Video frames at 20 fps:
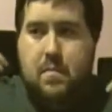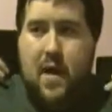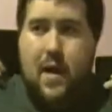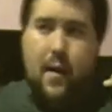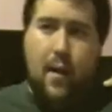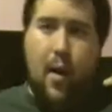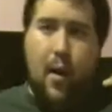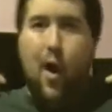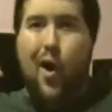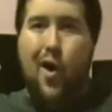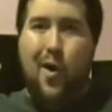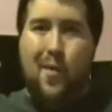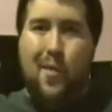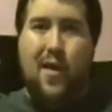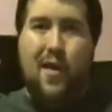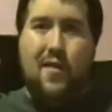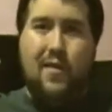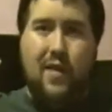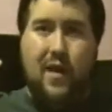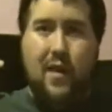in
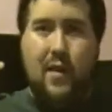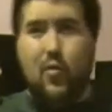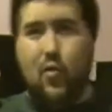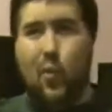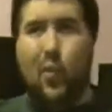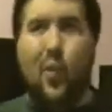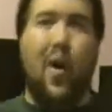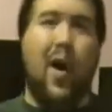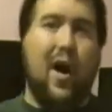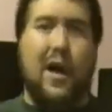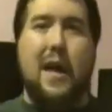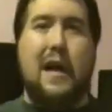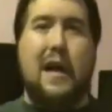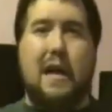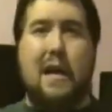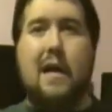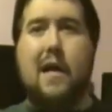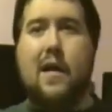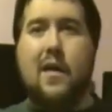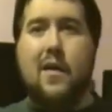armor and everything comes
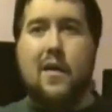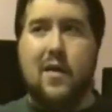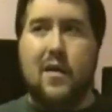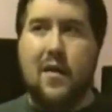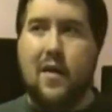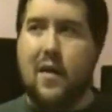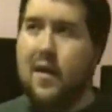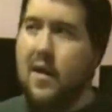walking in.